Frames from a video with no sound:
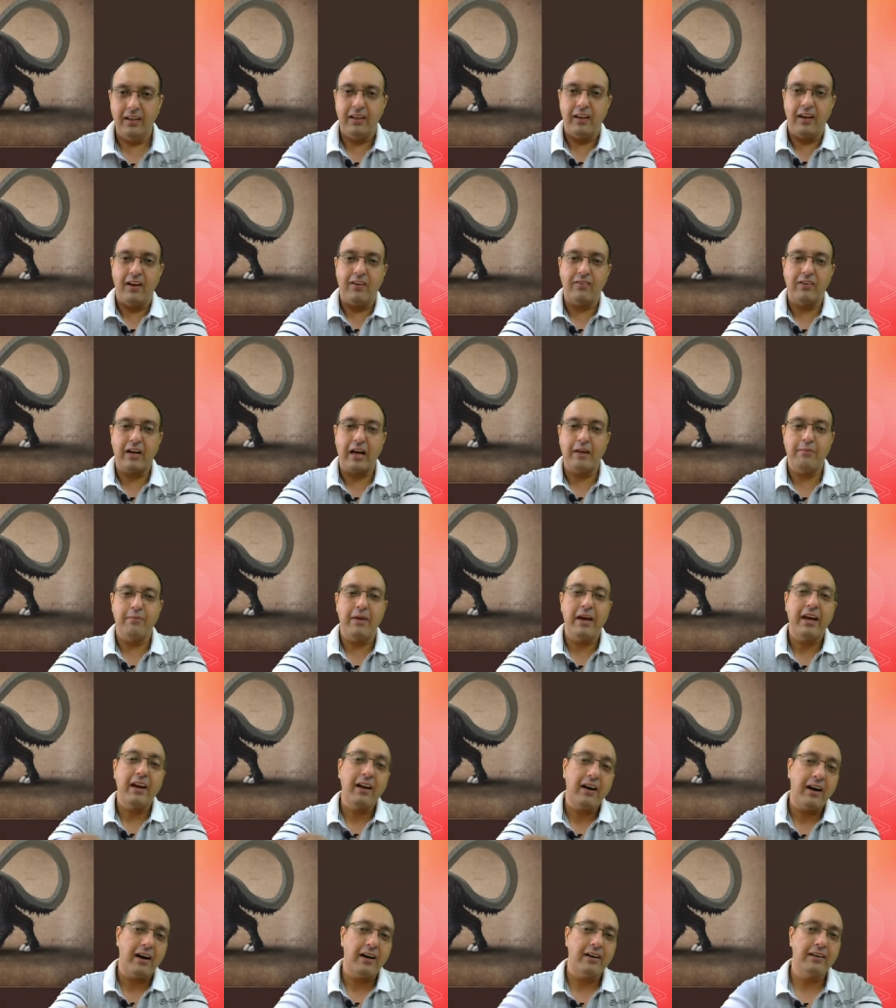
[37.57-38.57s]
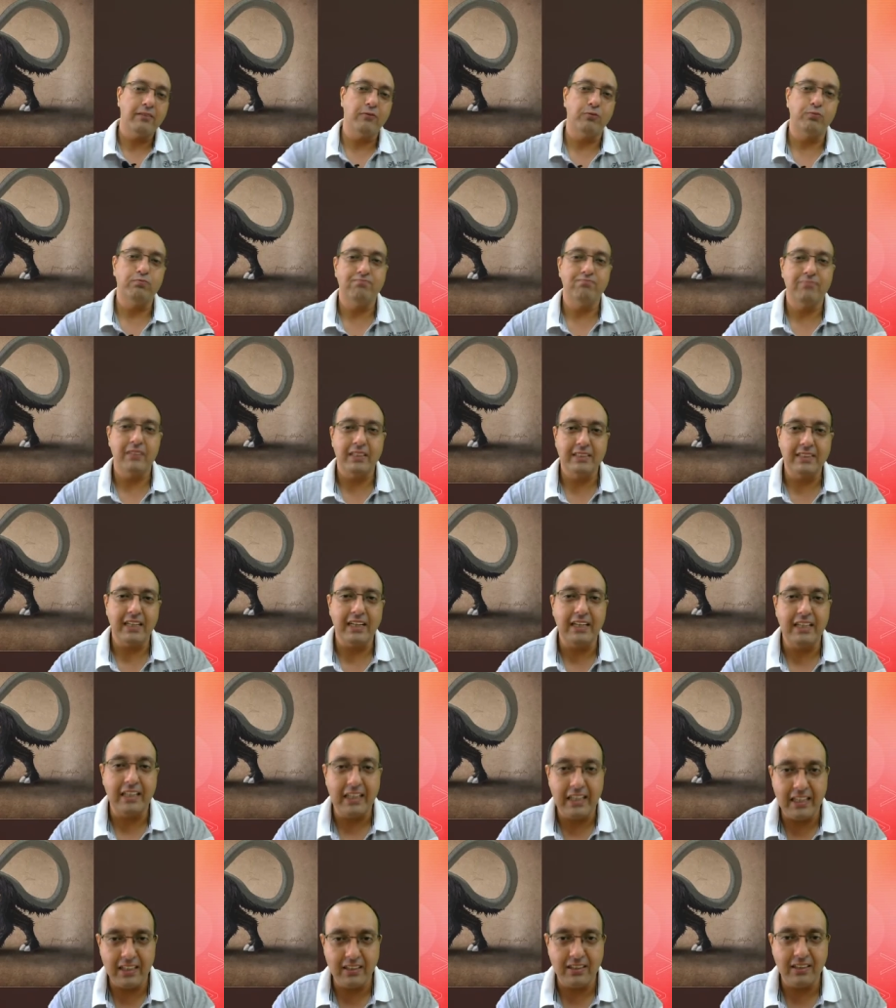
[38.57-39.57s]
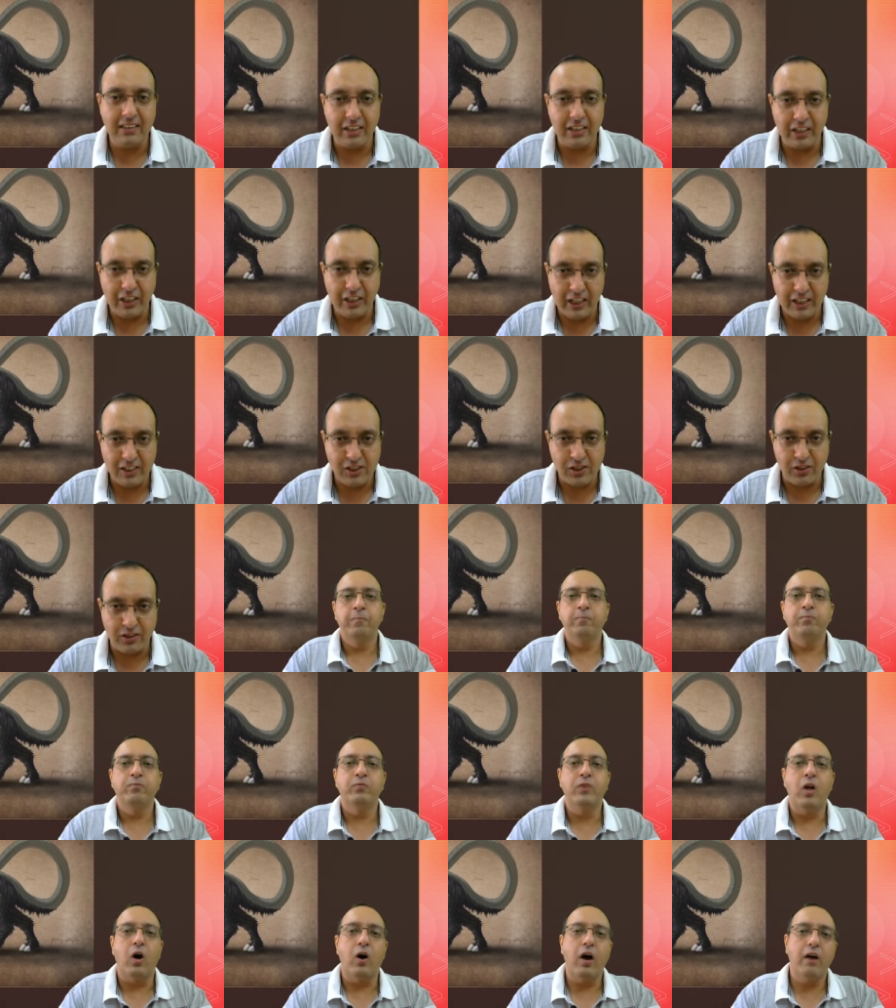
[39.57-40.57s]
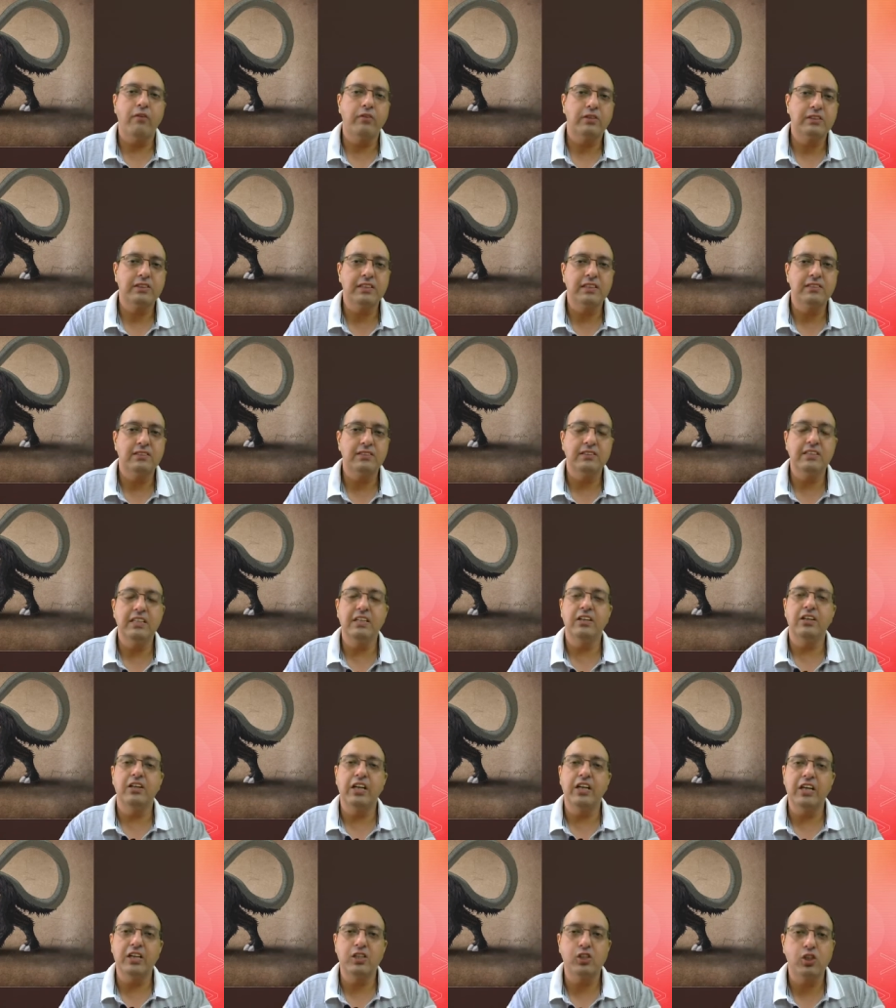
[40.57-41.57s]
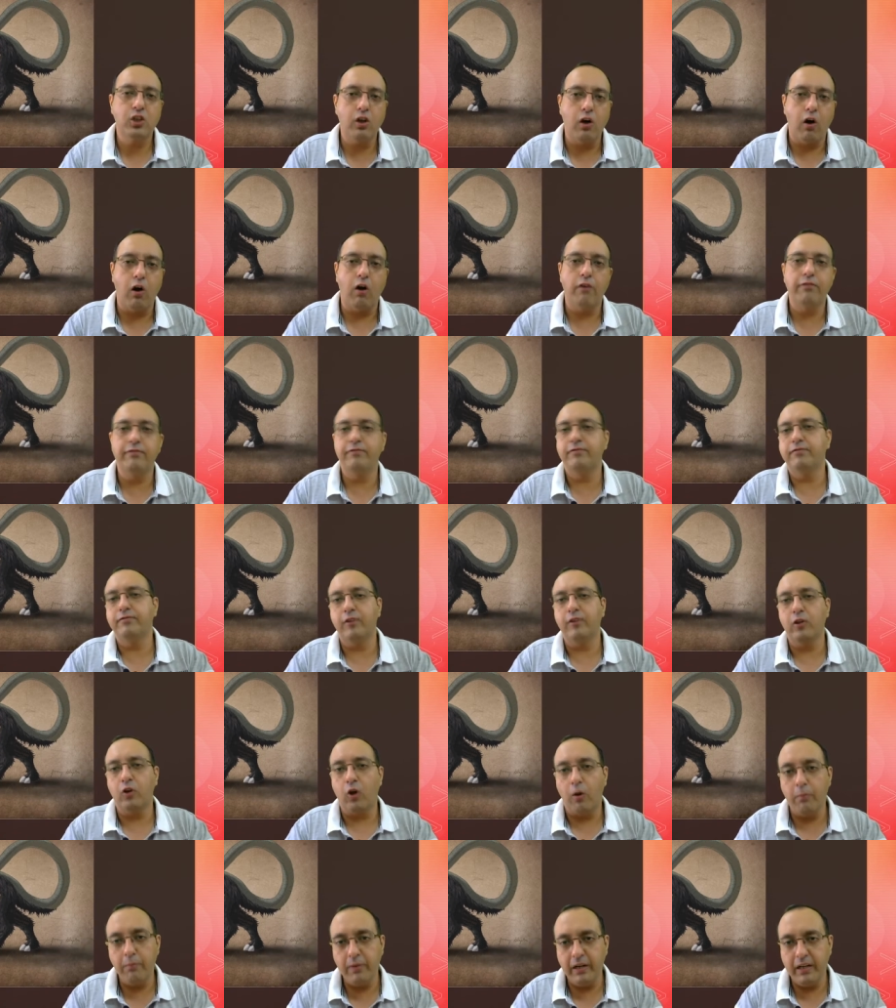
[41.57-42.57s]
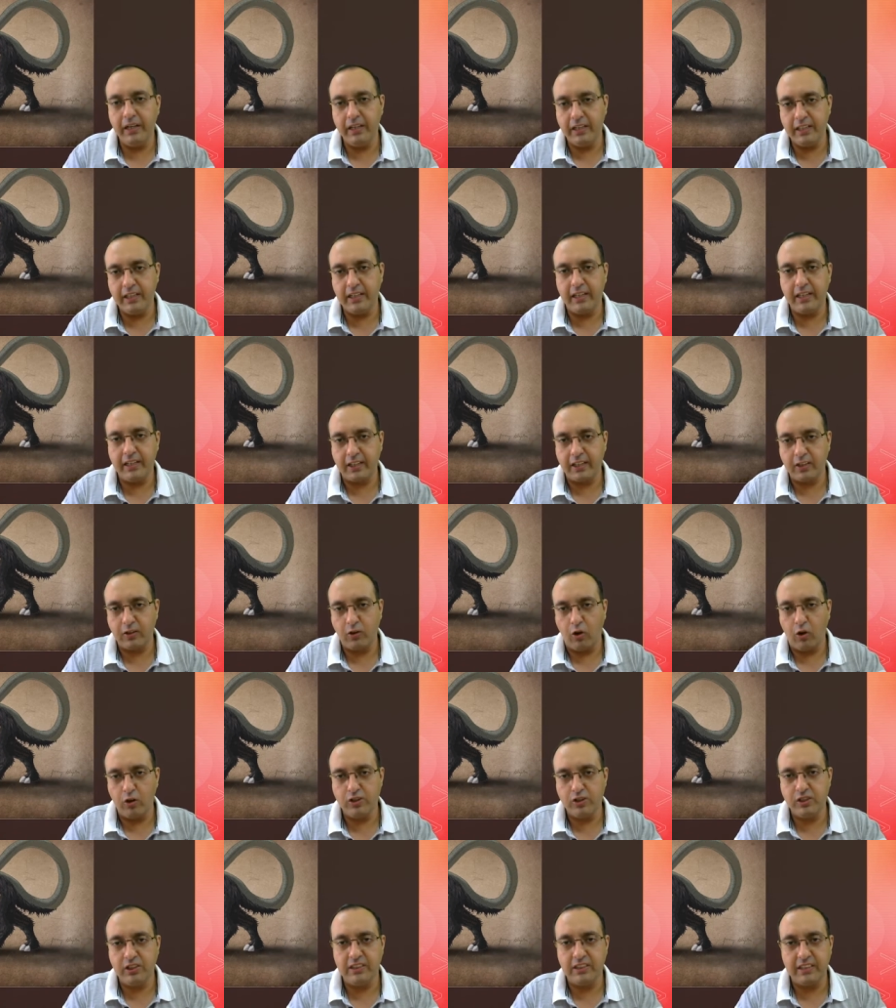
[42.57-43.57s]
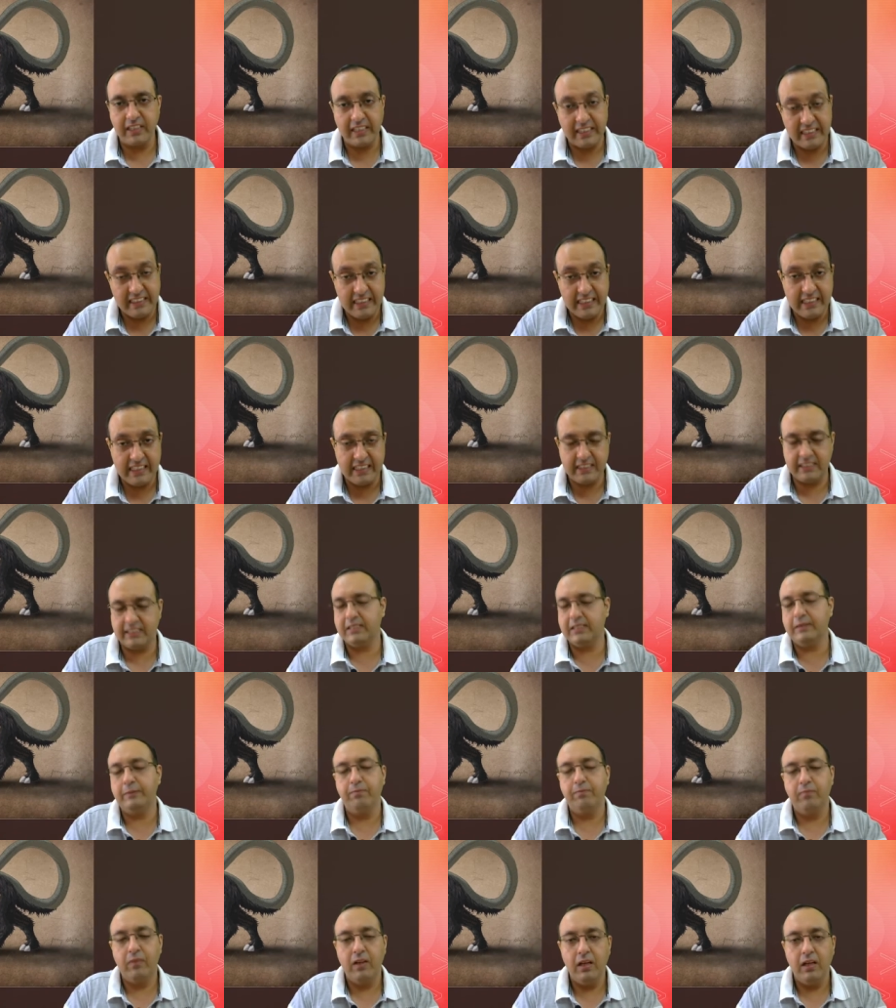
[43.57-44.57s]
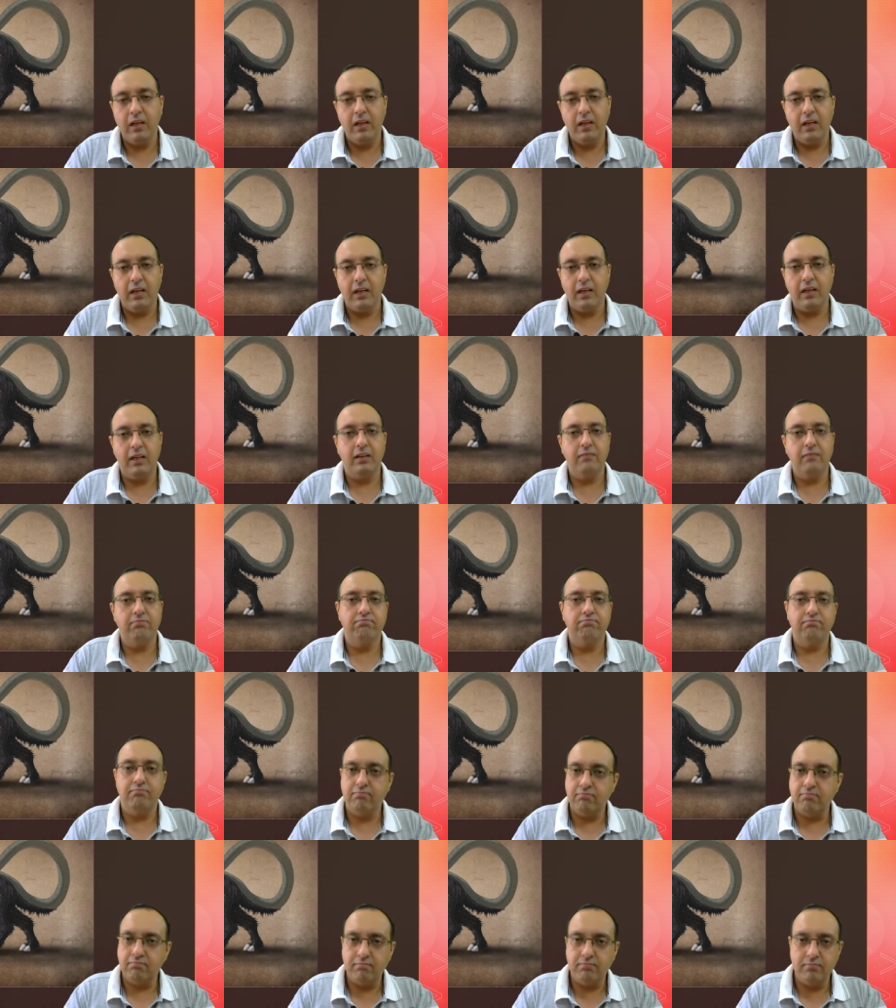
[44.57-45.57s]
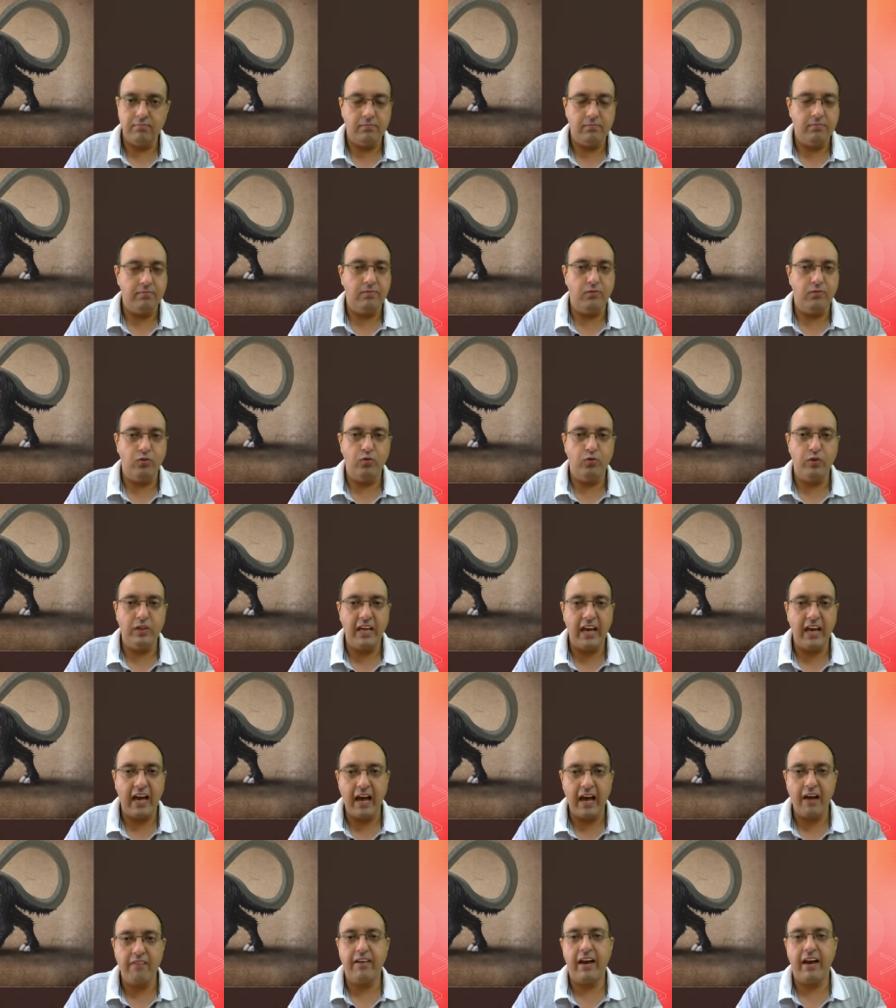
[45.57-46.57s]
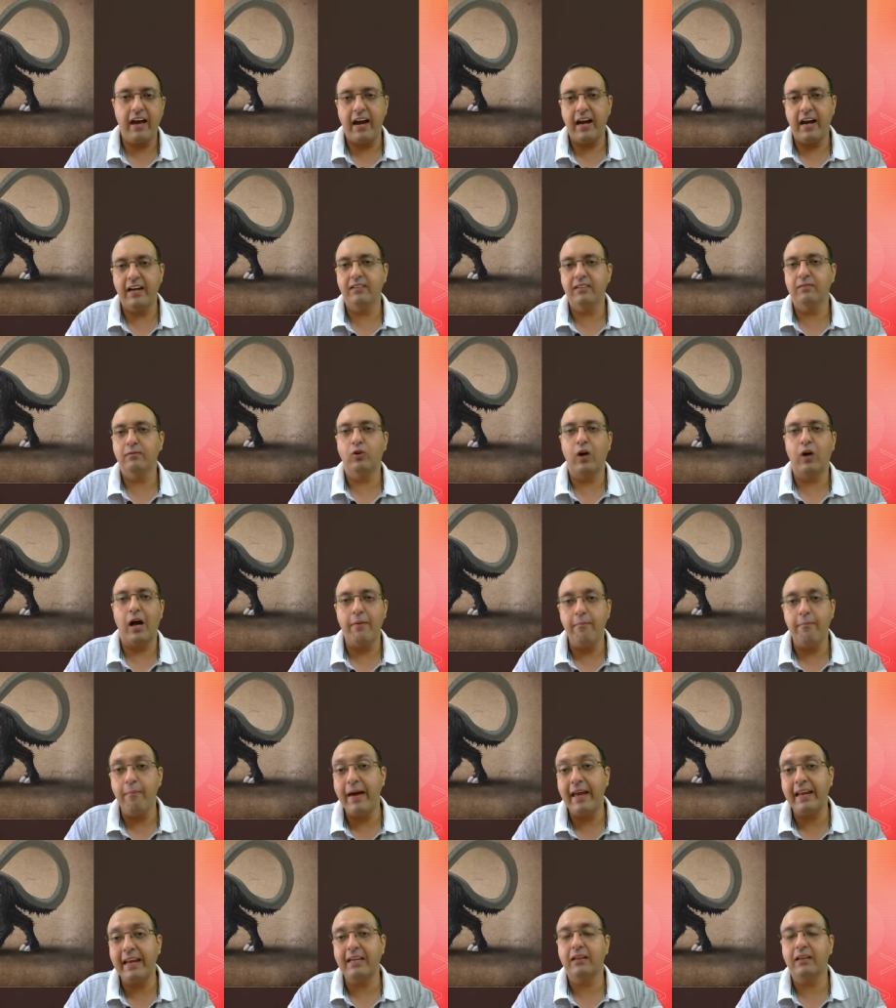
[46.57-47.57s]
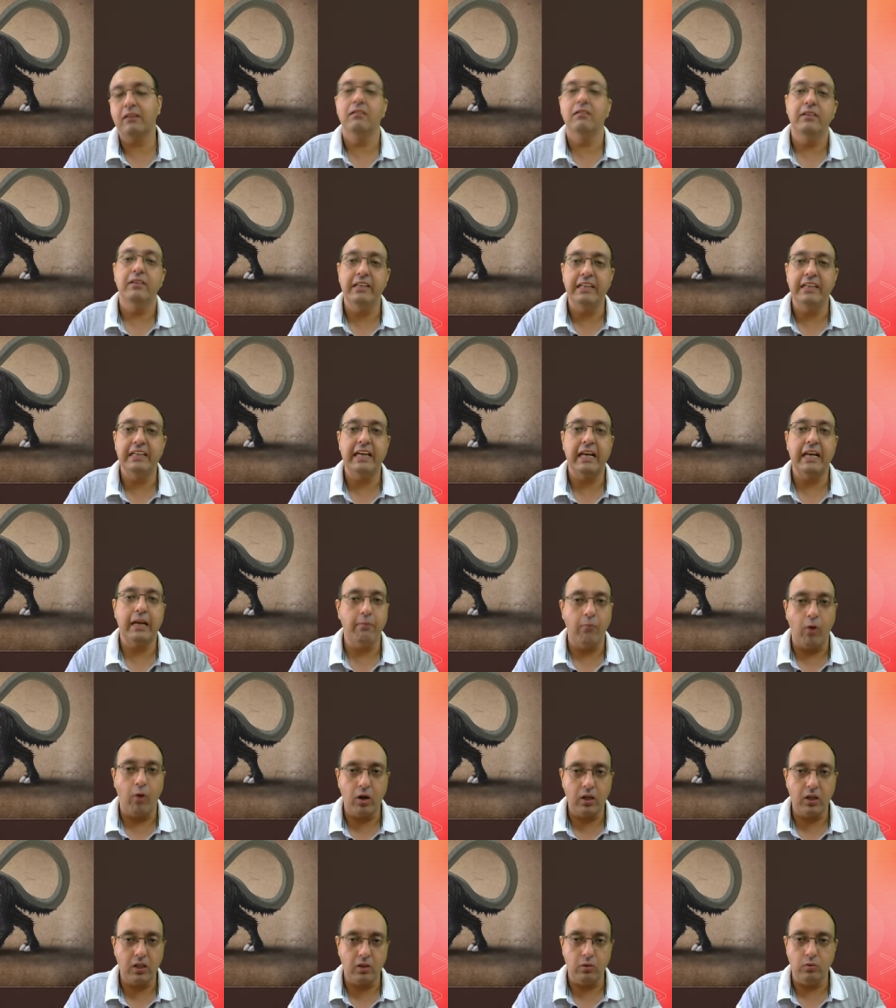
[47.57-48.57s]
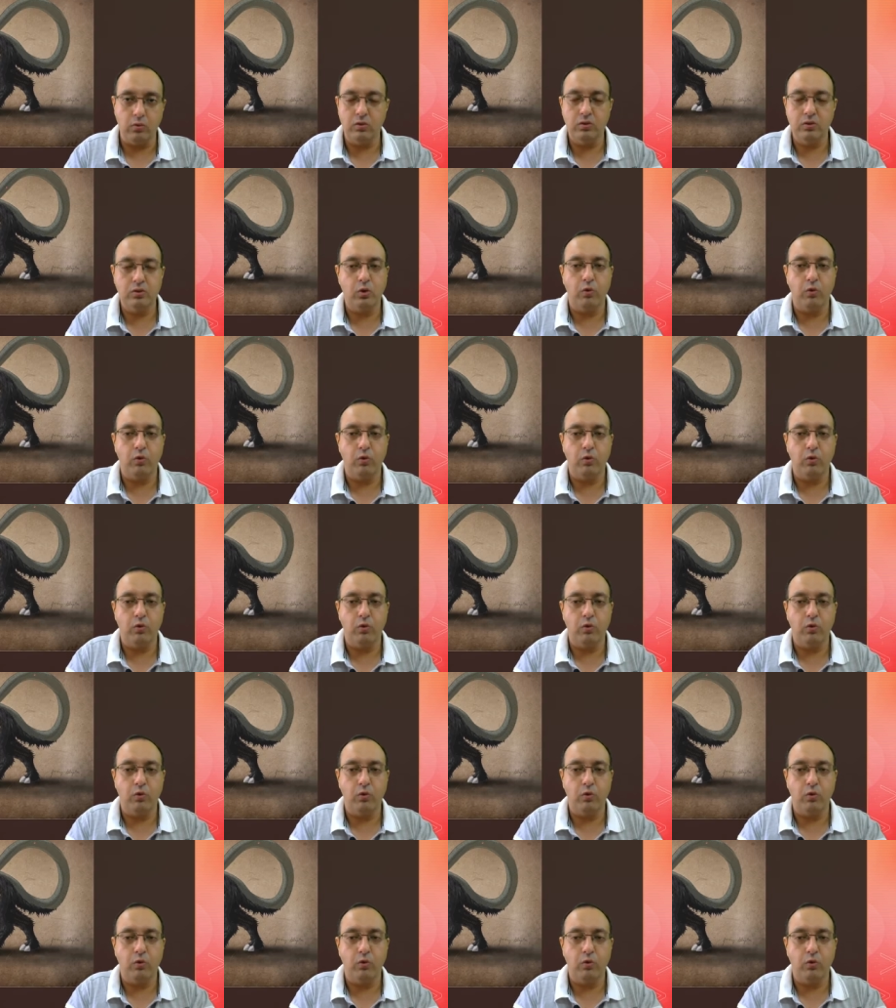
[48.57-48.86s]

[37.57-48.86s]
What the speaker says: Now, chimera is a Greek creature. Now, ever since the creation of recombinant DNA technology techniques, we have had chimeric DNA molecules.